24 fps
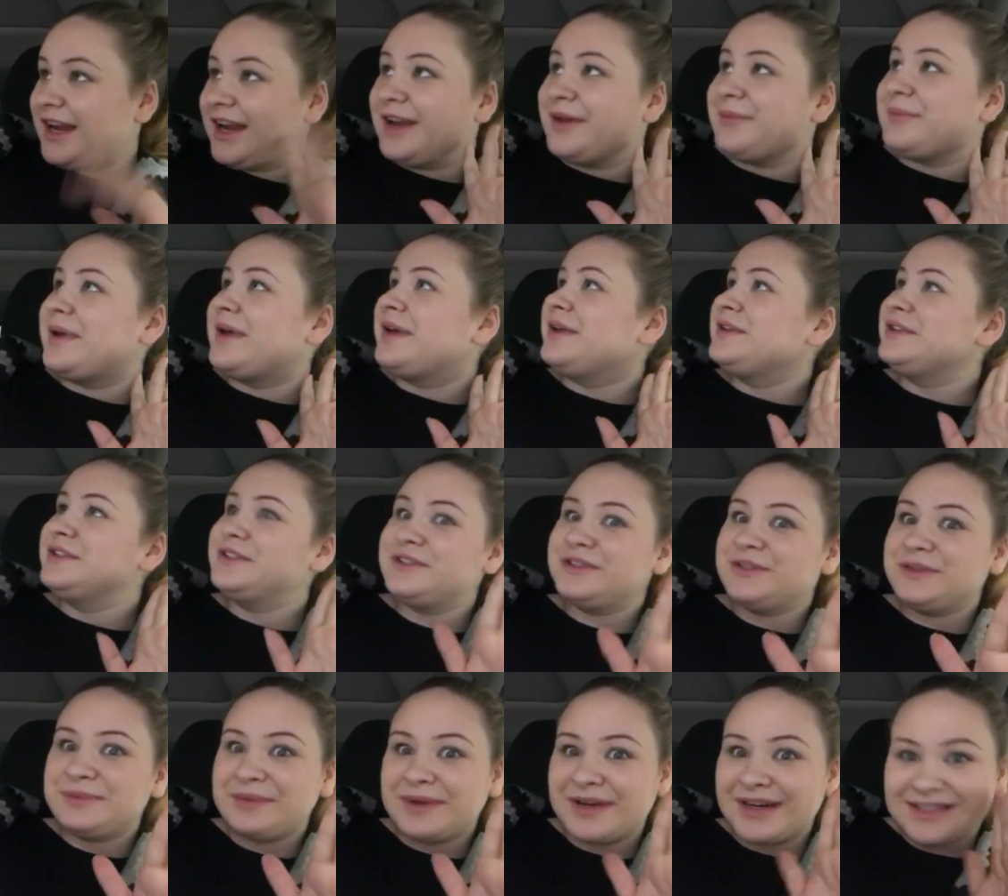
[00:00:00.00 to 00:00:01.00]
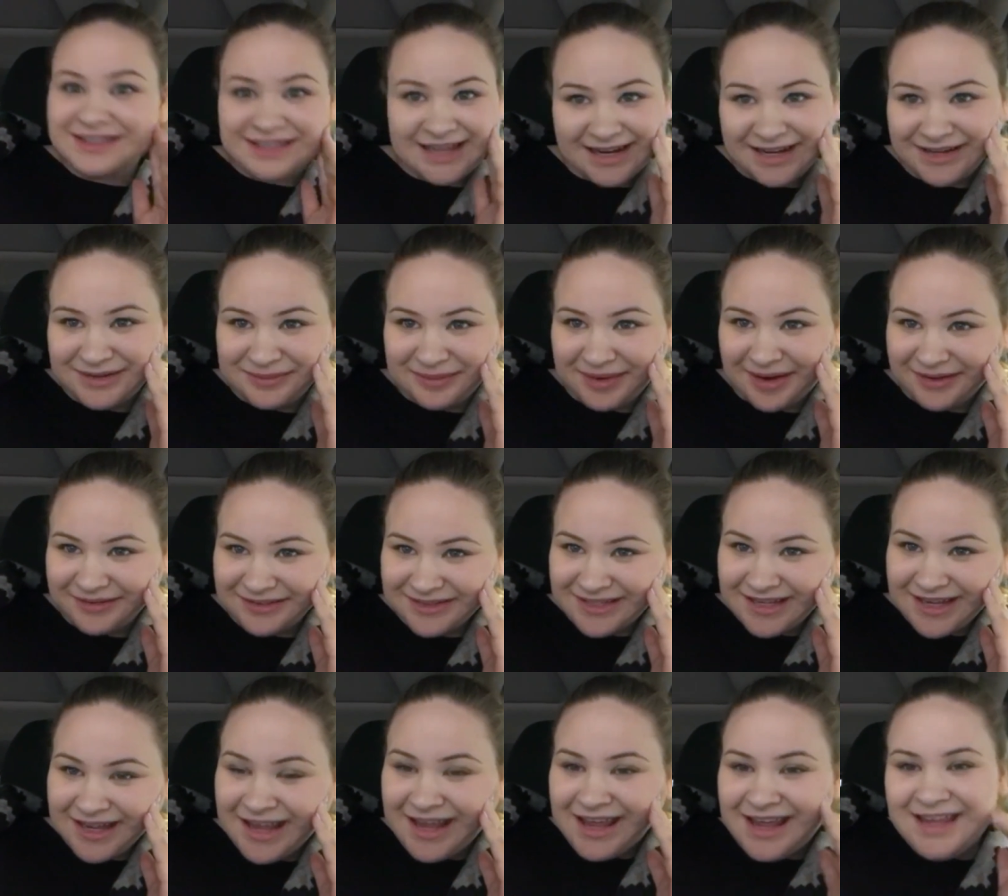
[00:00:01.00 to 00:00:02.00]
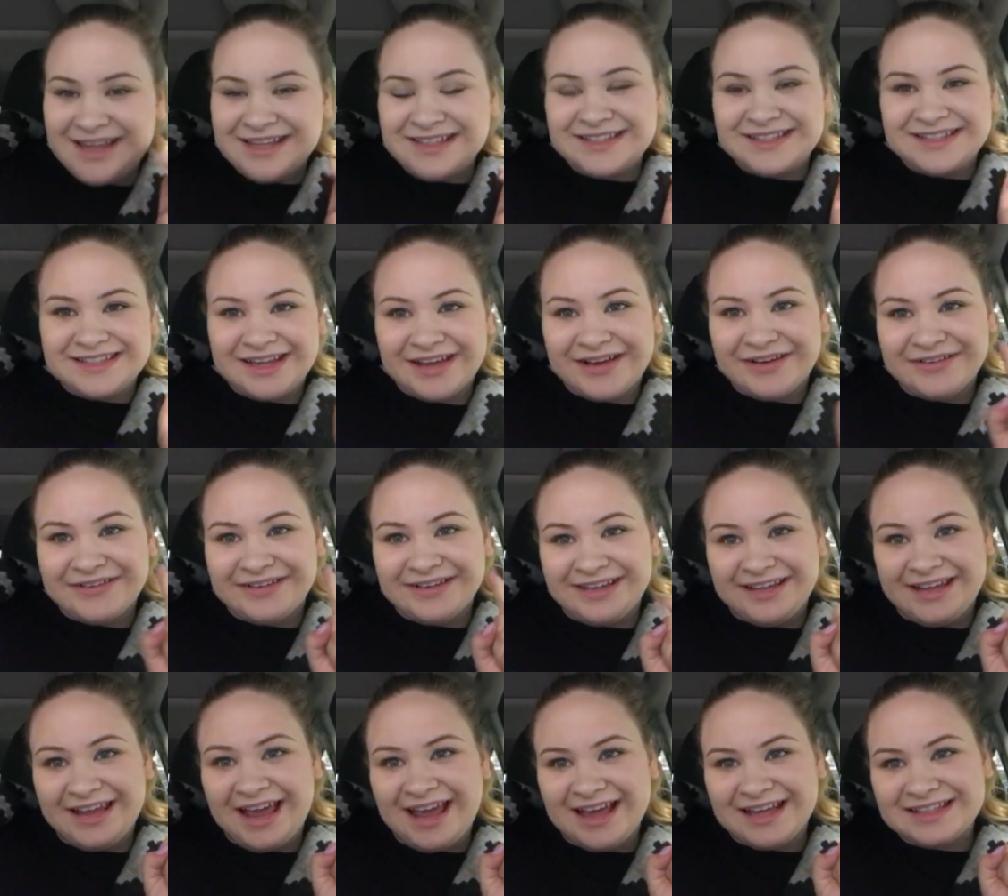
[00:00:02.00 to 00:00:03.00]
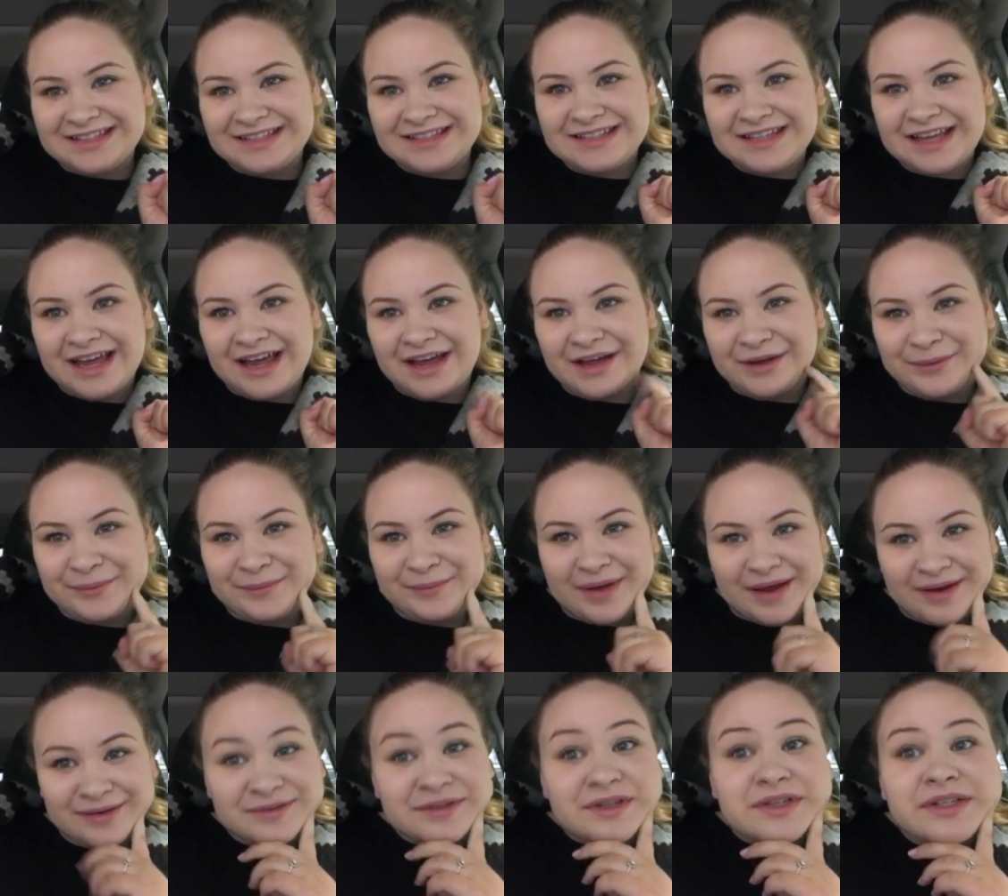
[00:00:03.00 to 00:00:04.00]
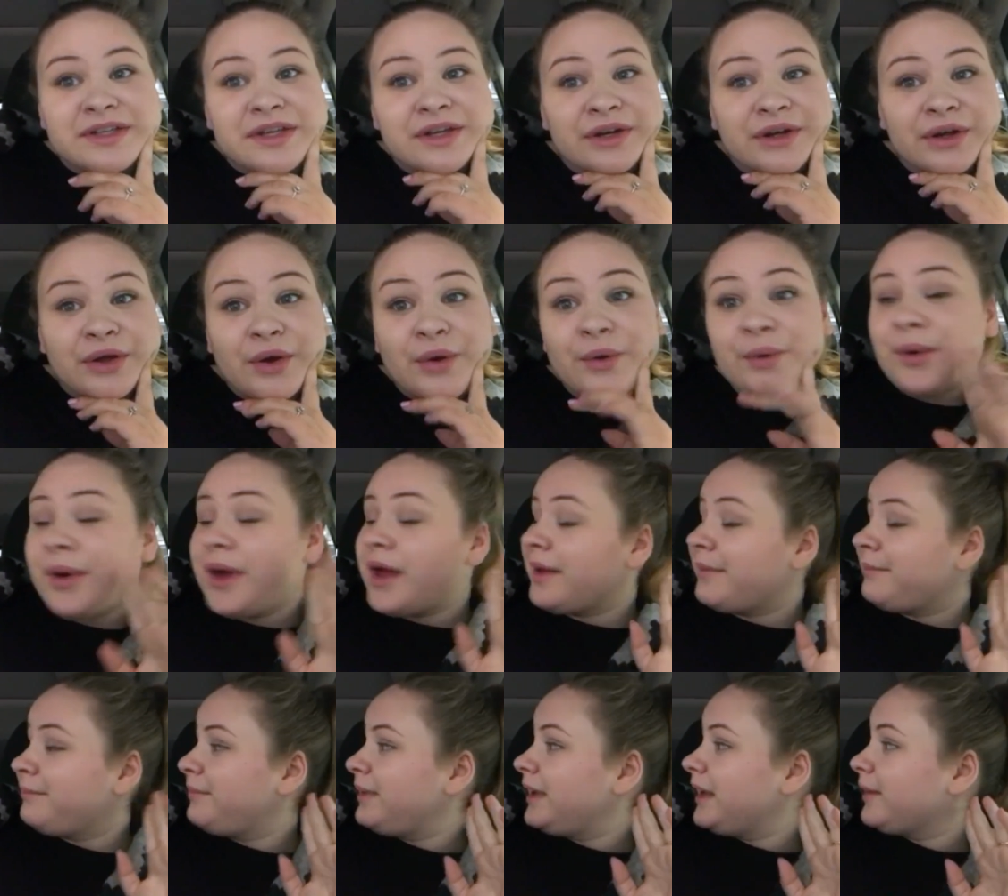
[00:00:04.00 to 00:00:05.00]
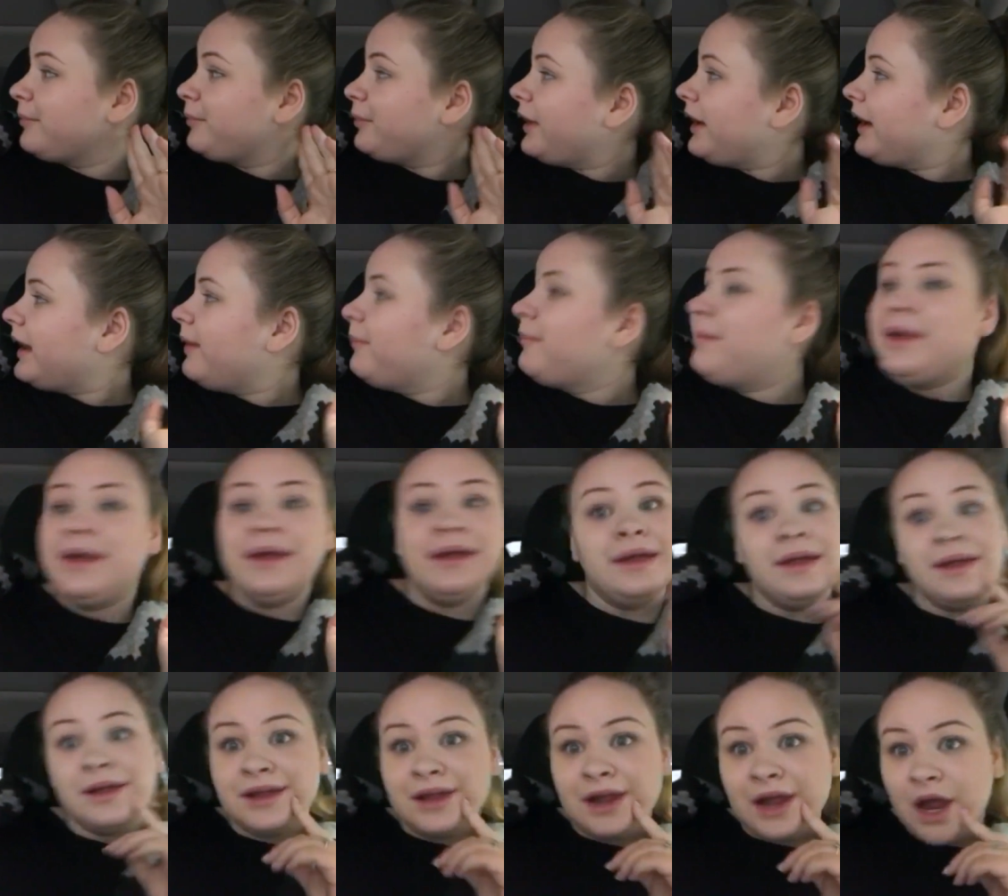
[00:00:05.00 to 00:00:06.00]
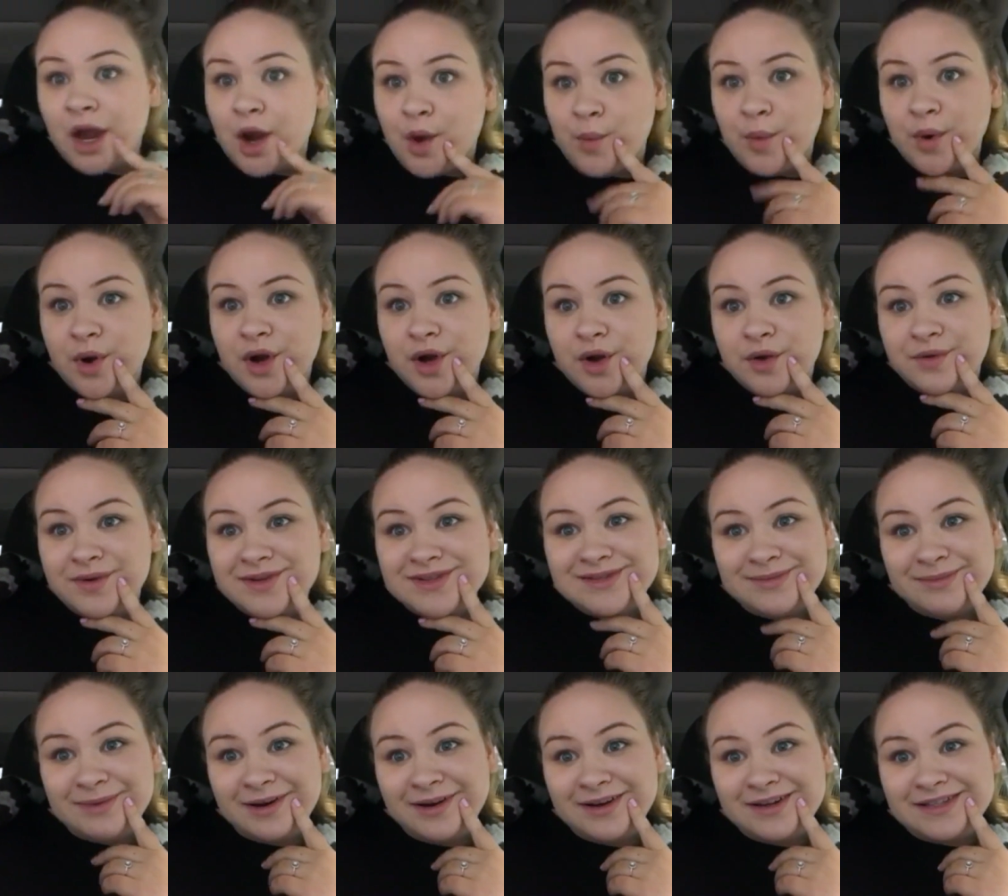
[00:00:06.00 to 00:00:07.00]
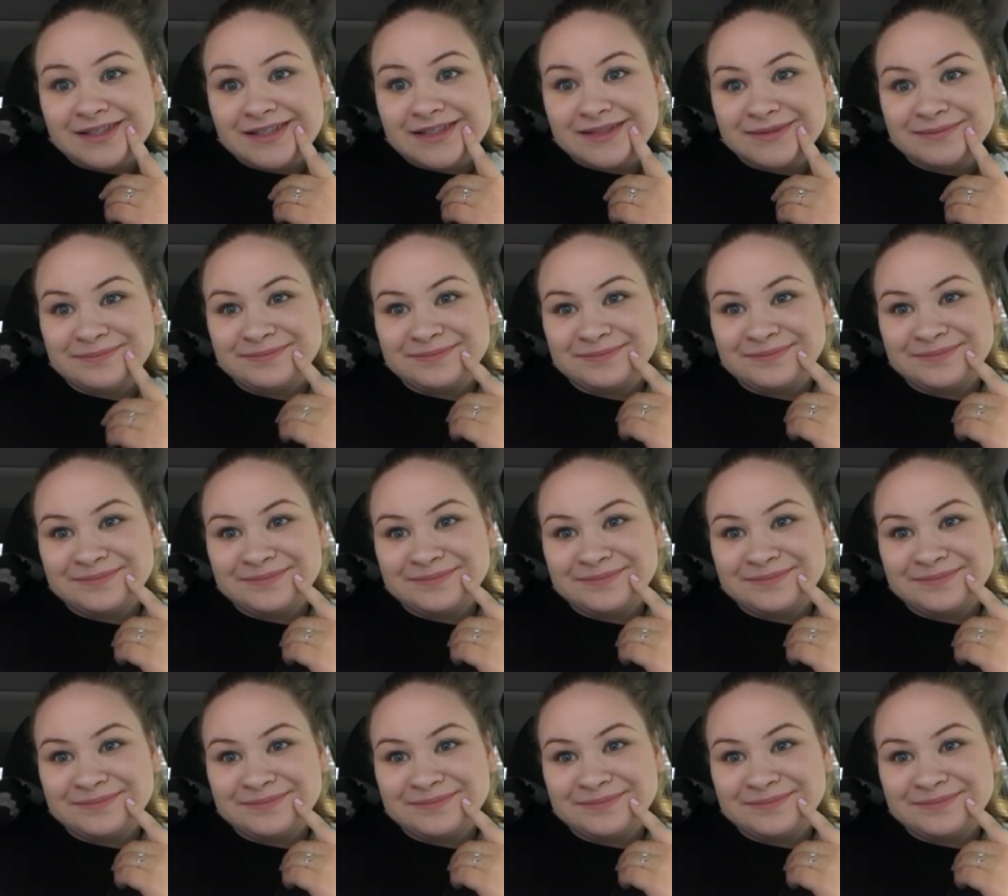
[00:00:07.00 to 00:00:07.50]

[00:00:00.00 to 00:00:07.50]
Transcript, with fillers: I am super excited about so yes um, I'm just gonna go pick Brett up and we're gonna run some errands.